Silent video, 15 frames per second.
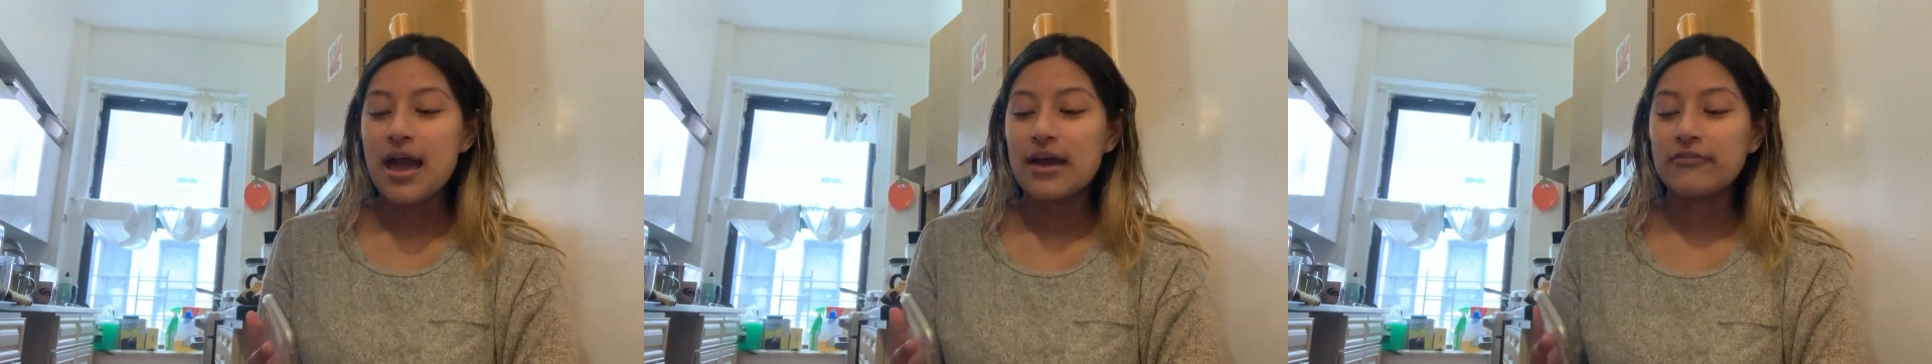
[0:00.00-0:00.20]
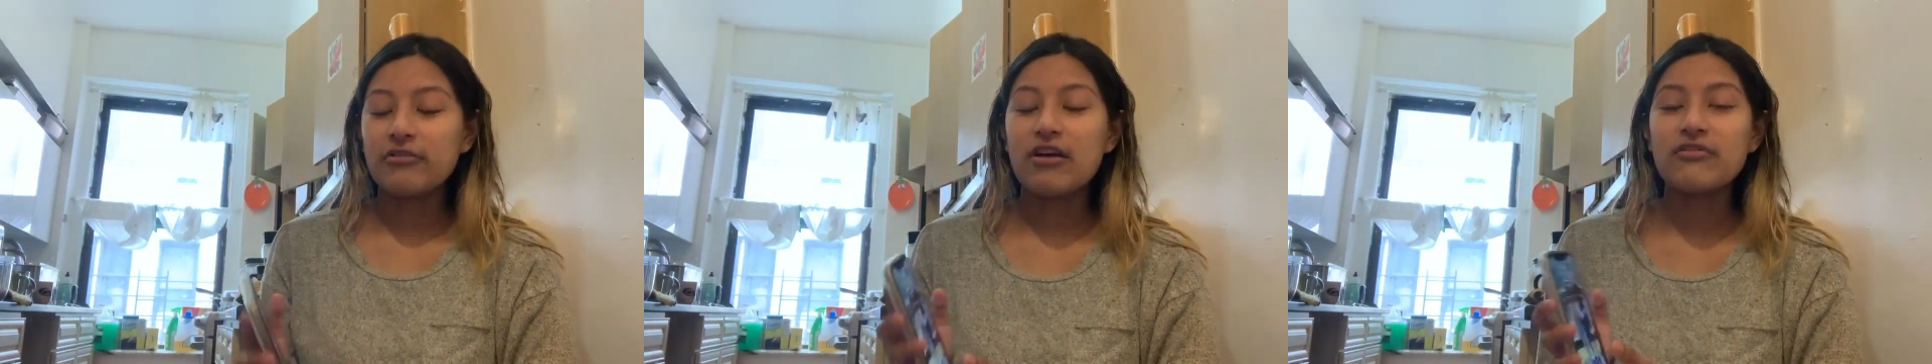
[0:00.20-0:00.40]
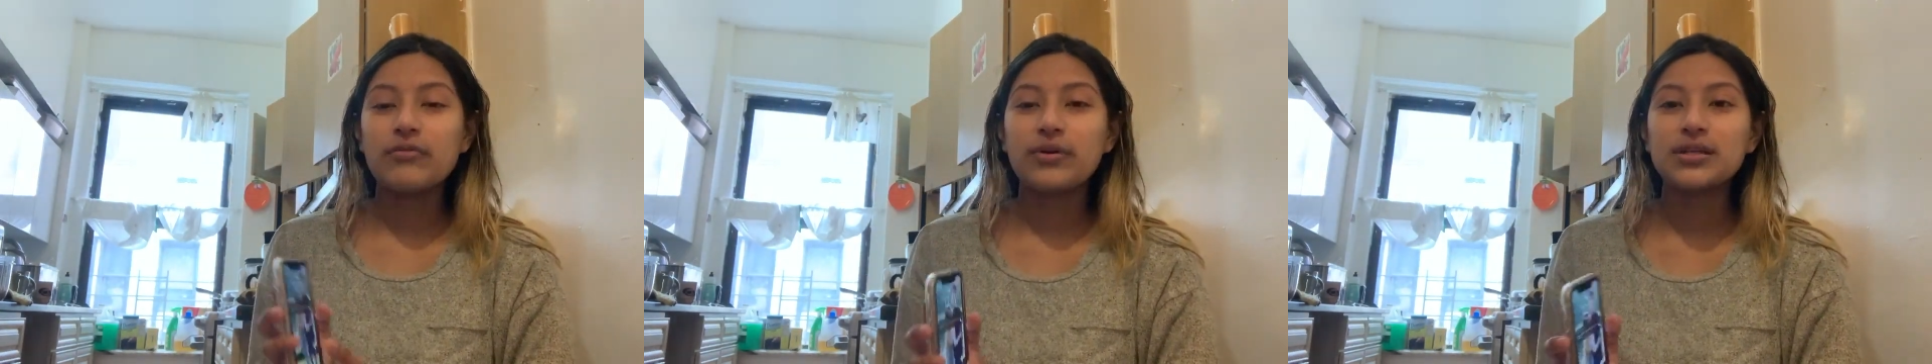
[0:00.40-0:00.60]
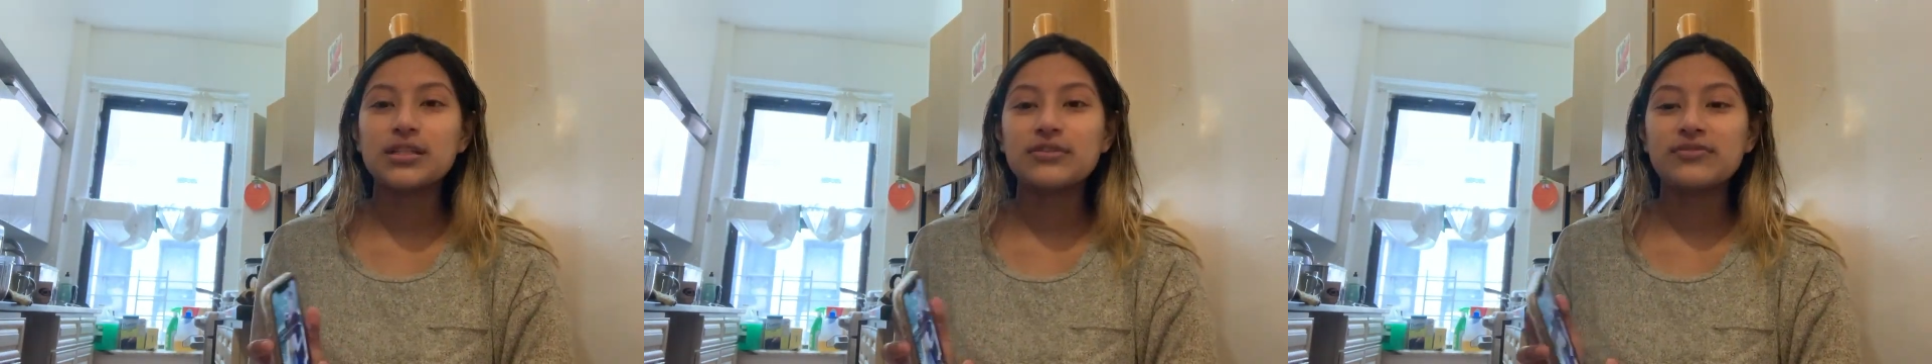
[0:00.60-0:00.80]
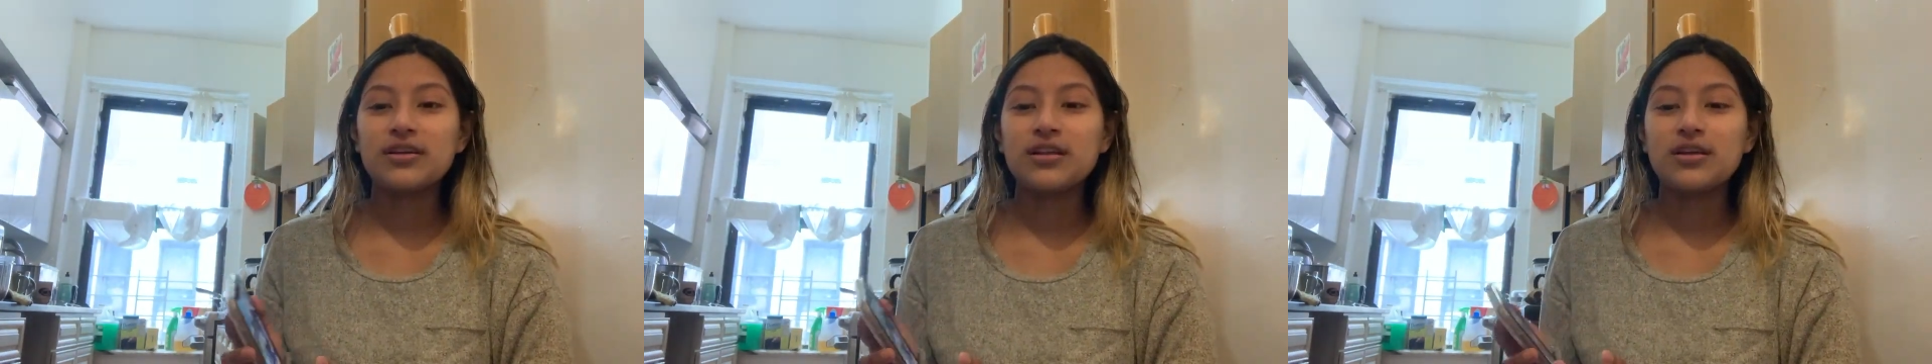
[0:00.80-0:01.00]
for everyone in the
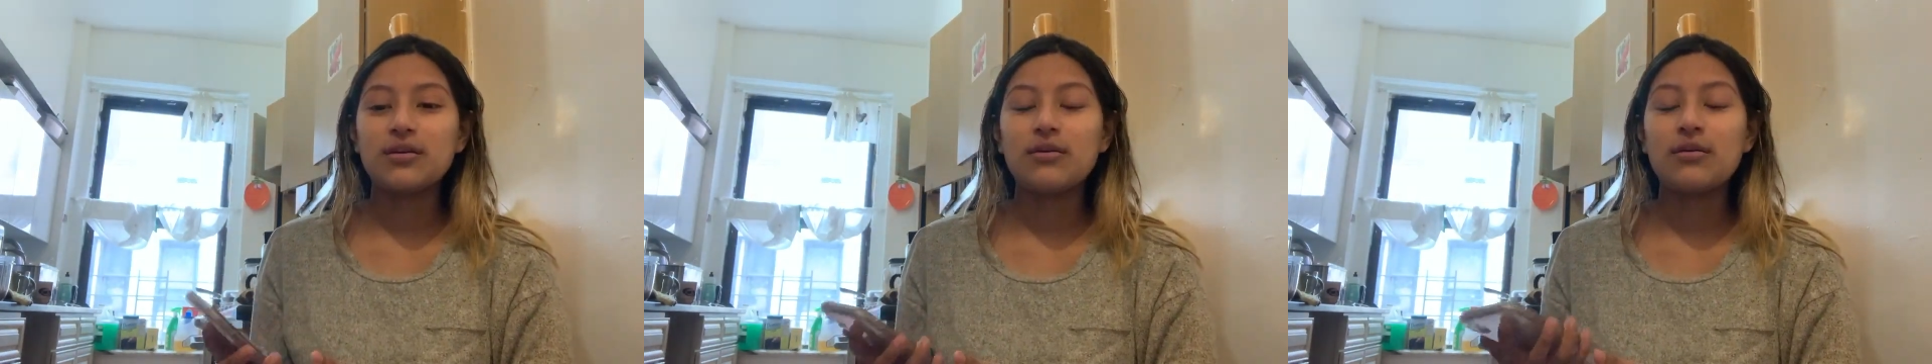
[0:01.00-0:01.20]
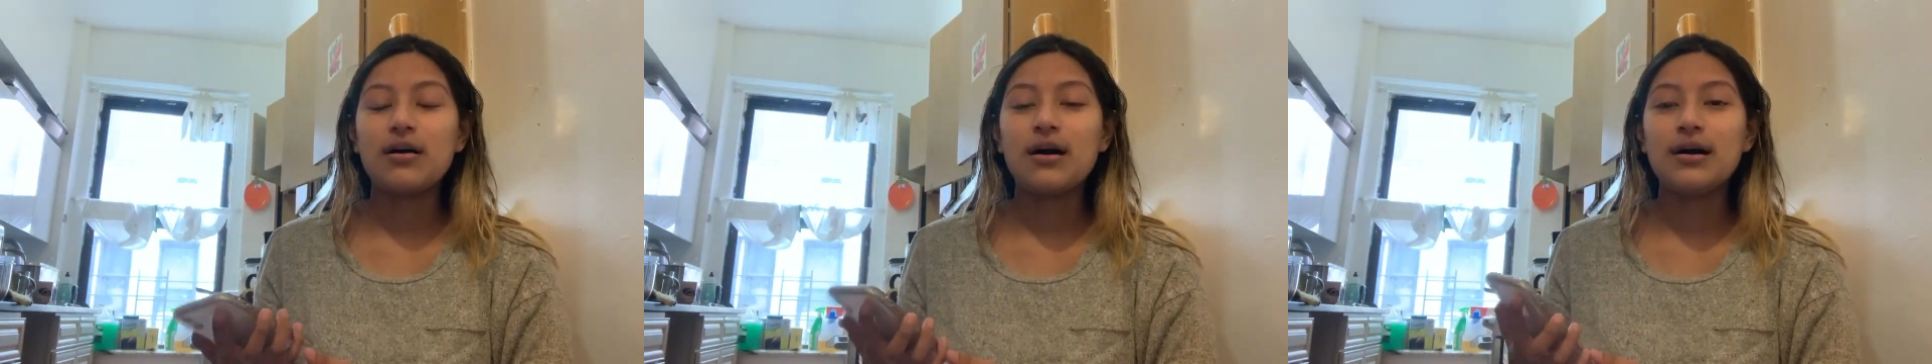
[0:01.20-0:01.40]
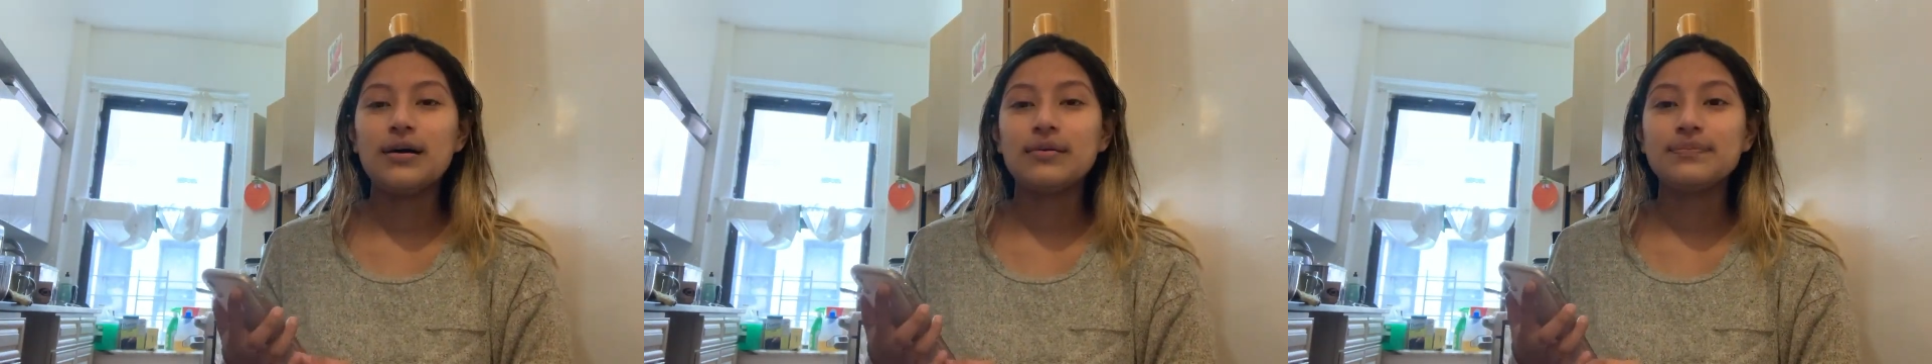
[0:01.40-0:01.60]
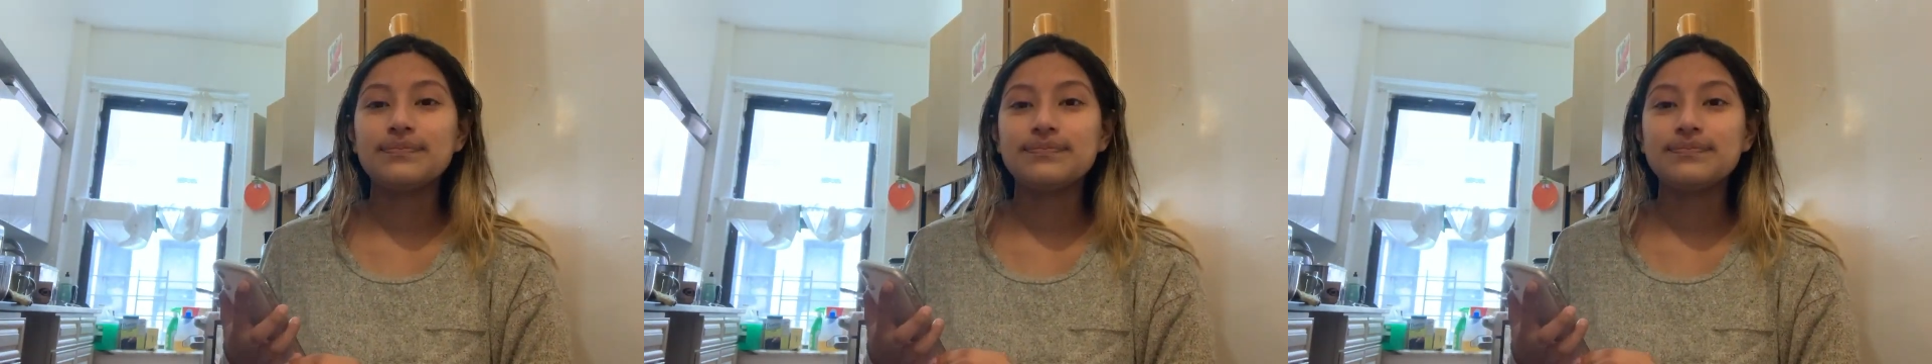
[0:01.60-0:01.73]
video.